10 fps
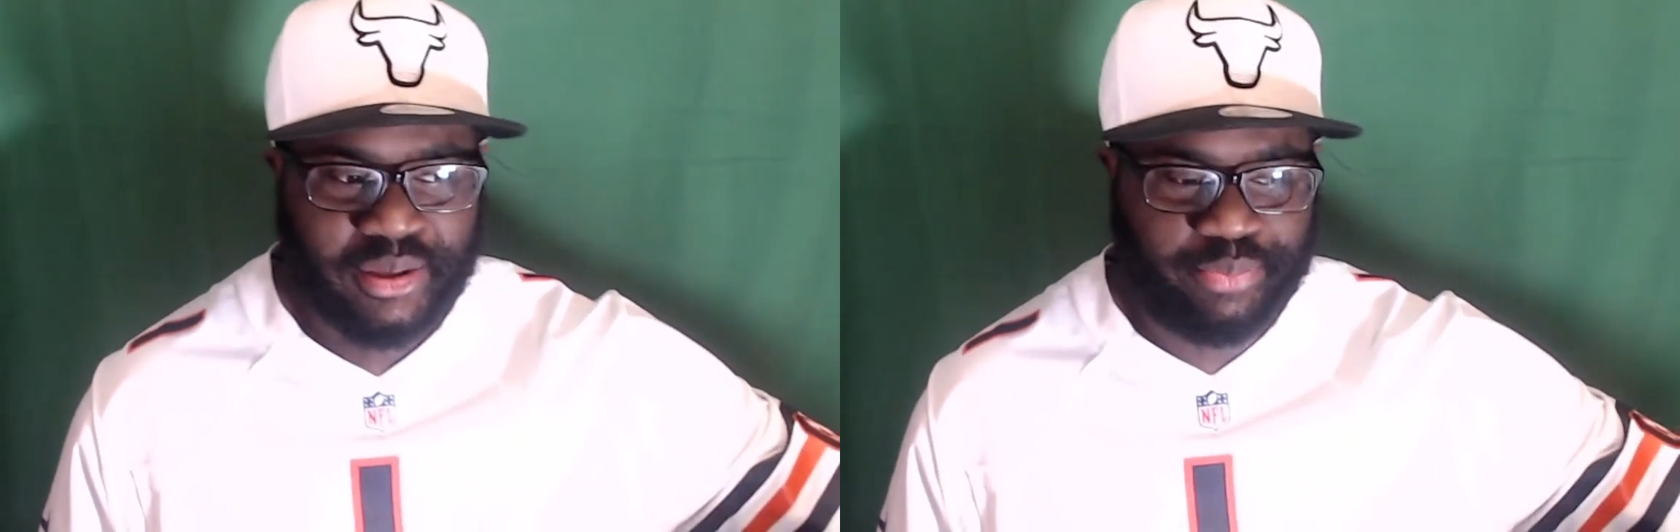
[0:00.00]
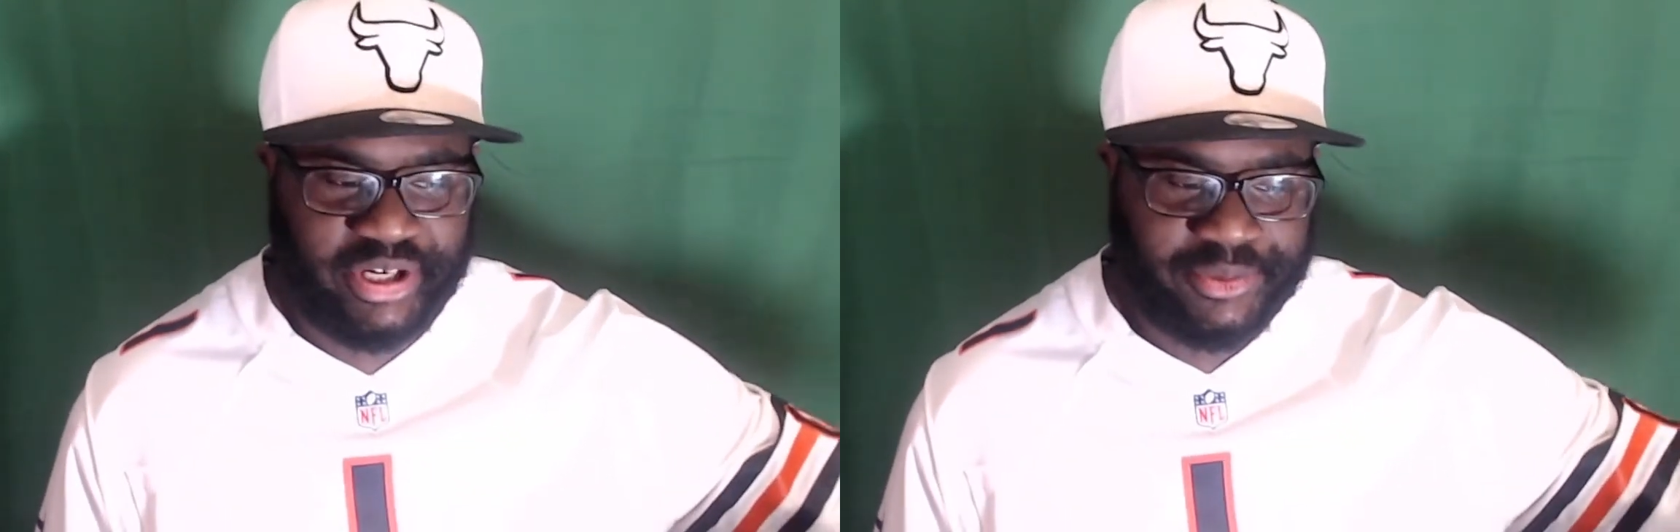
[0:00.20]

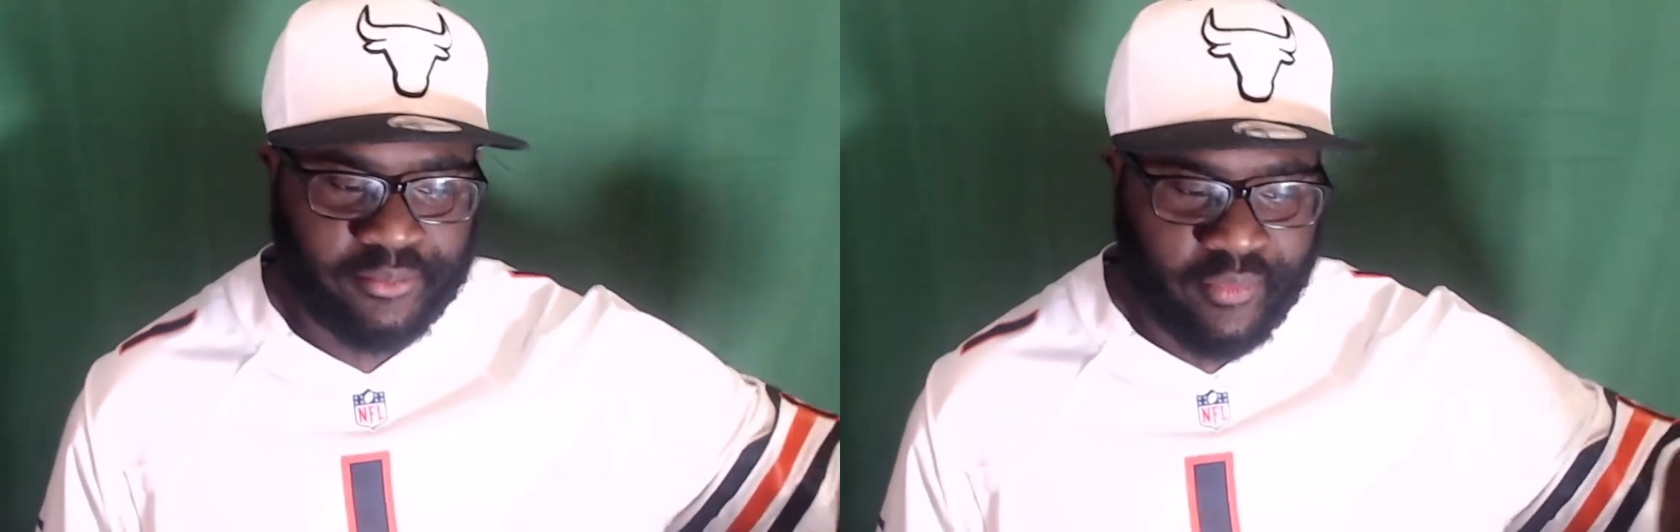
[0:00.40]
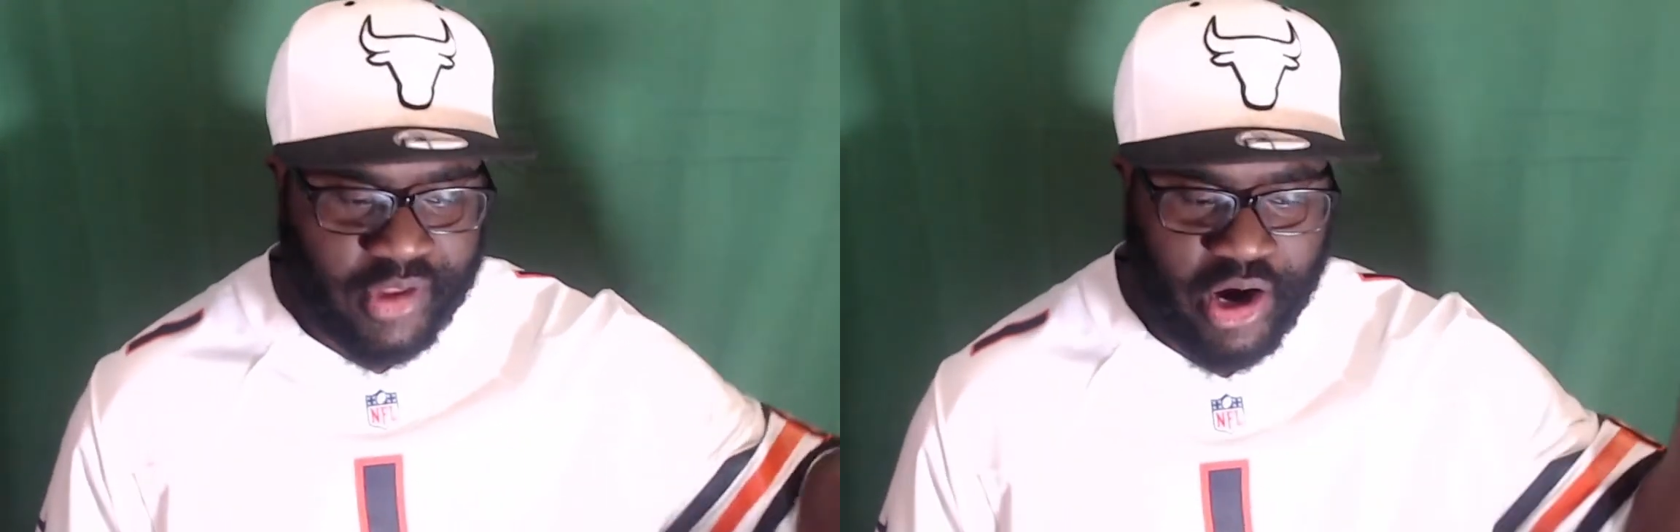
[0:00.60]
But
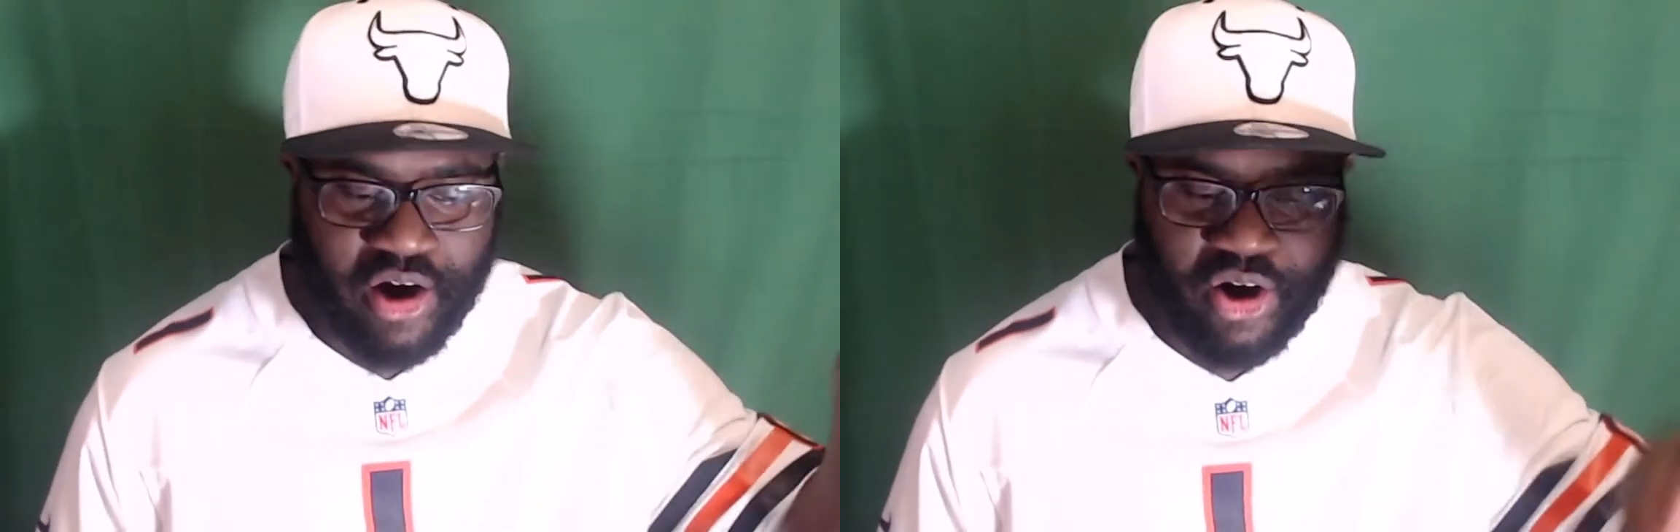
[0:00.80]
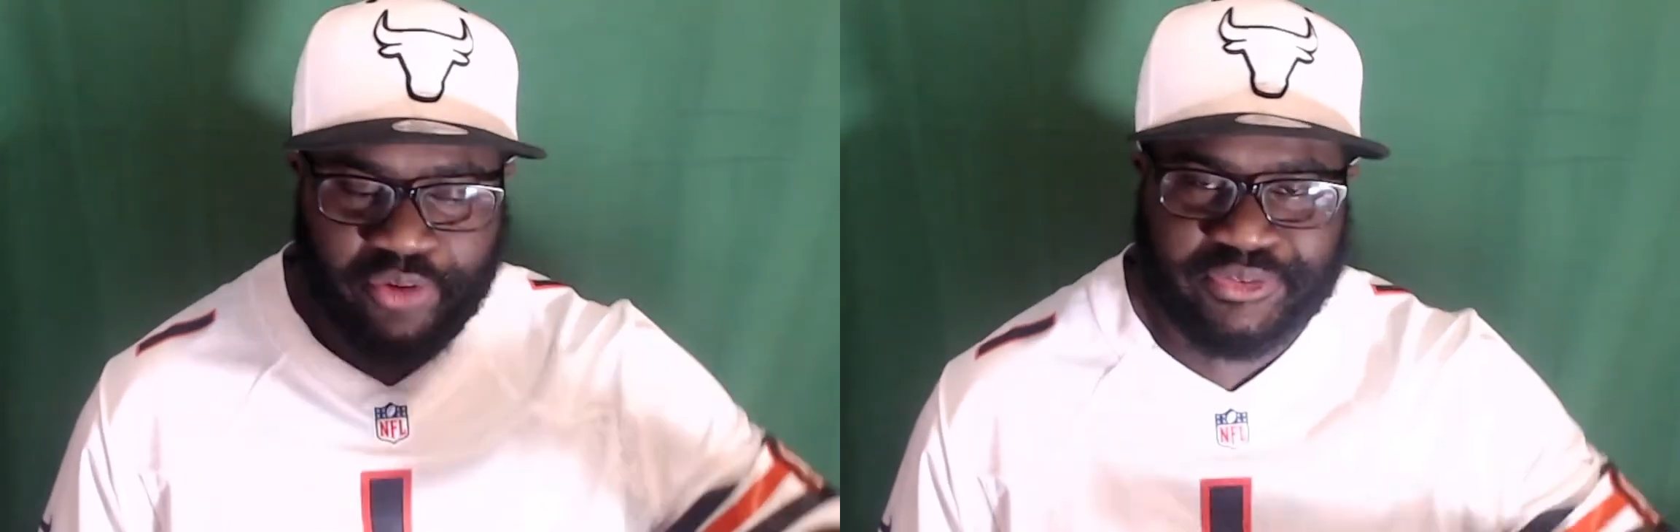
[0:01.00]

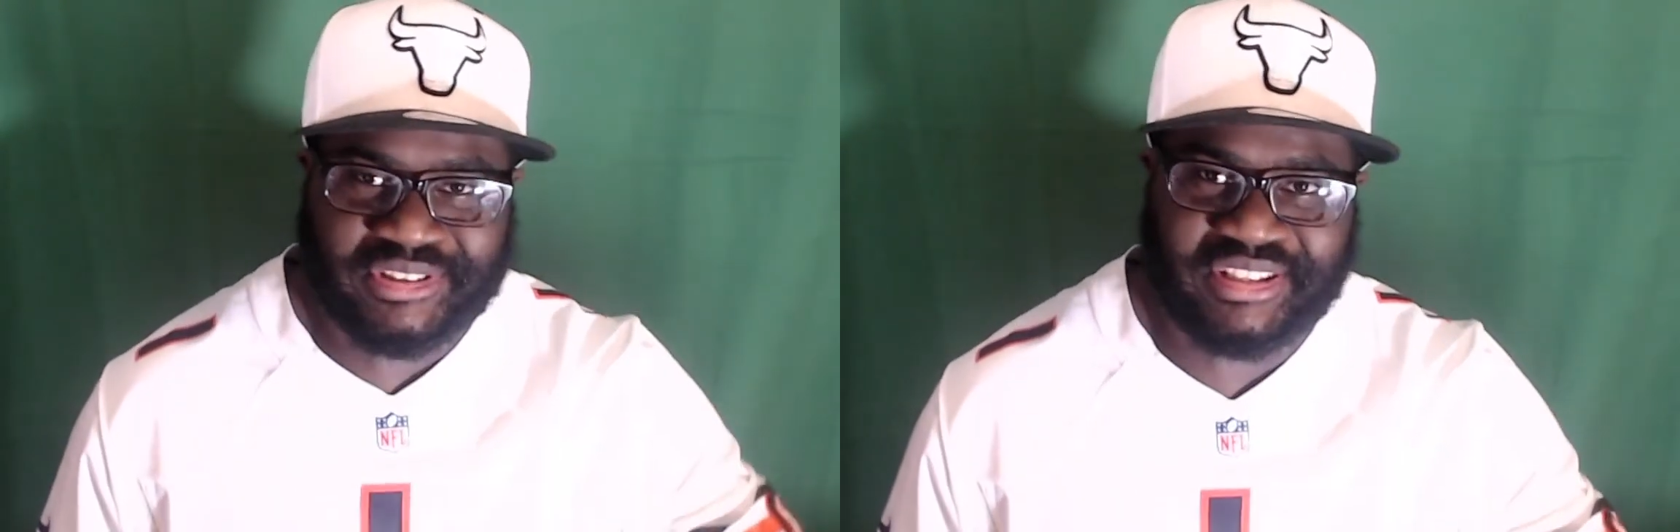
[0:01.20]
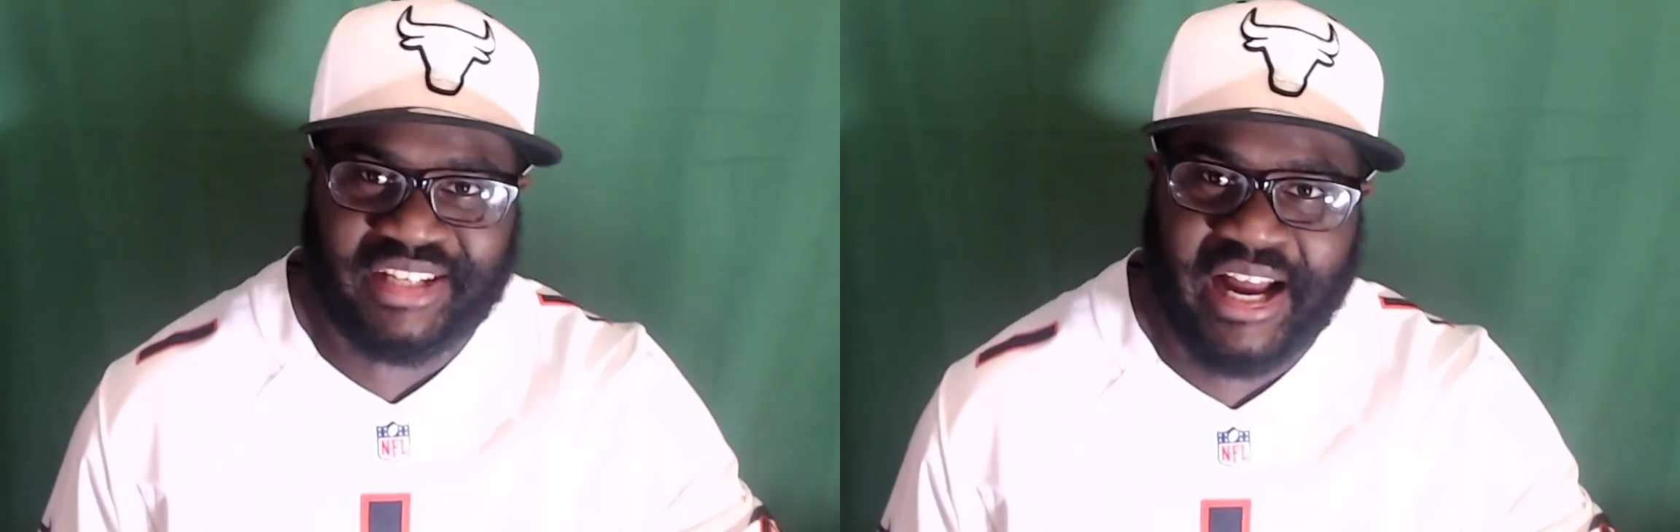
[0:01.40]
our
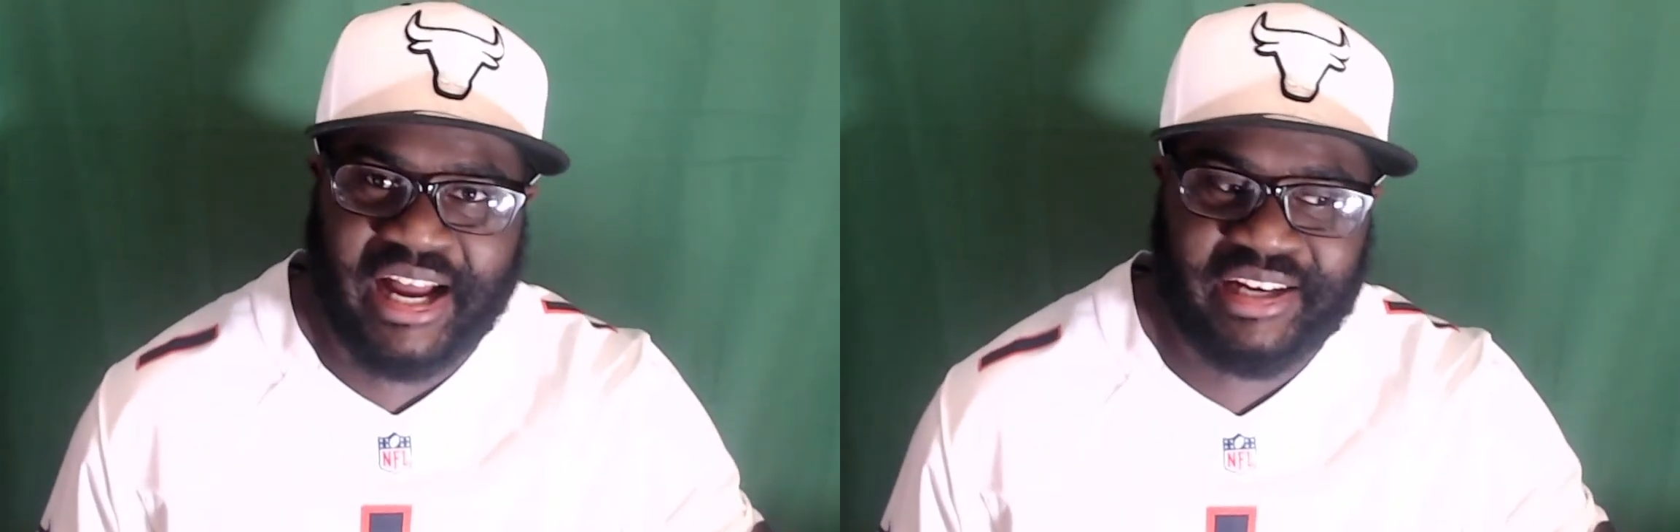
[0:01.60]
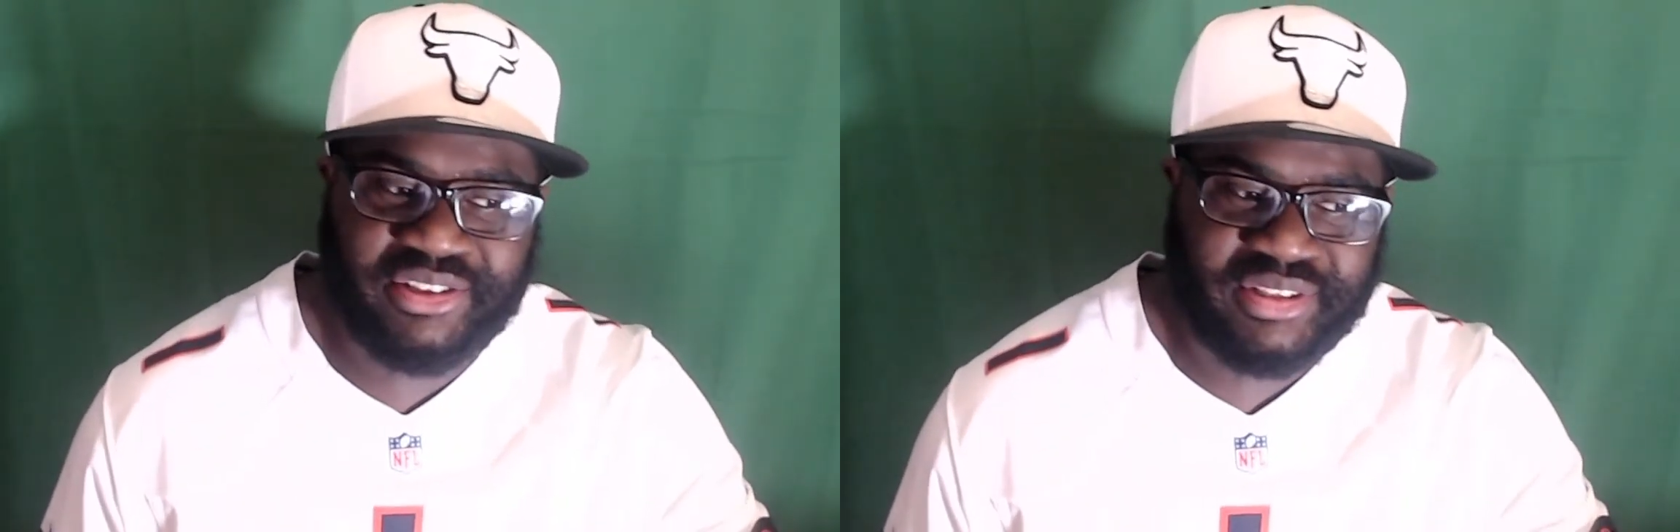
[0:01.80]
offensive
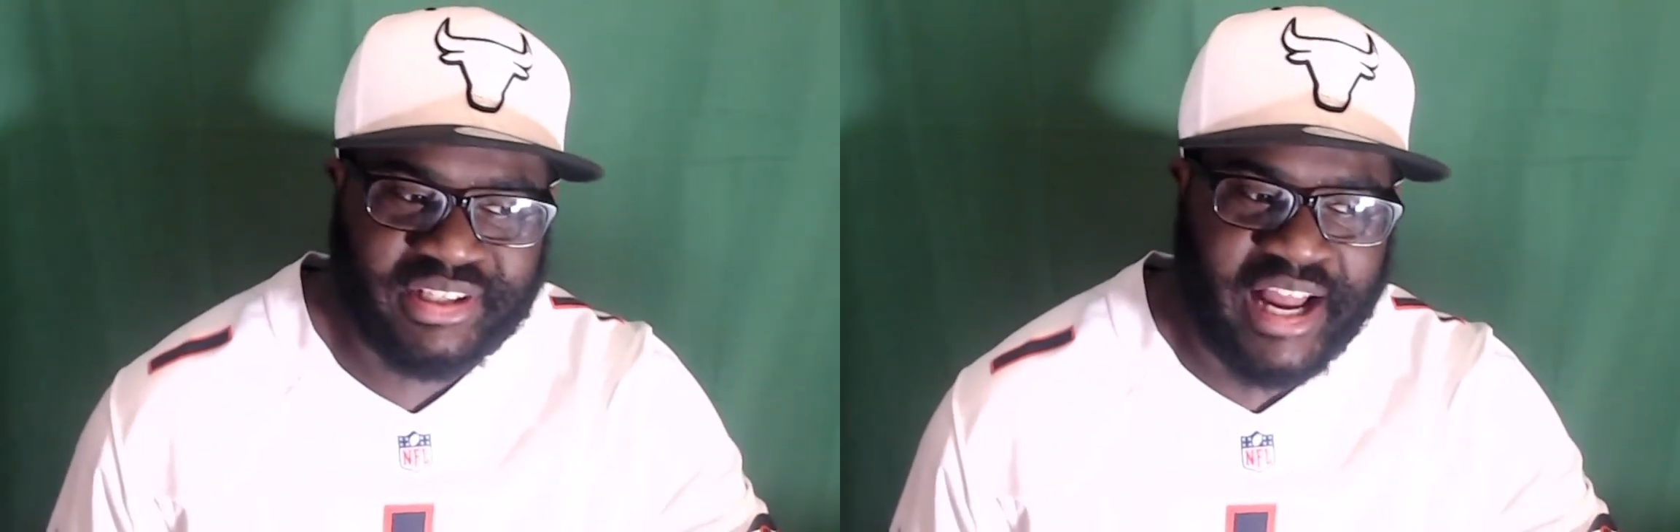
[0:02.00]
line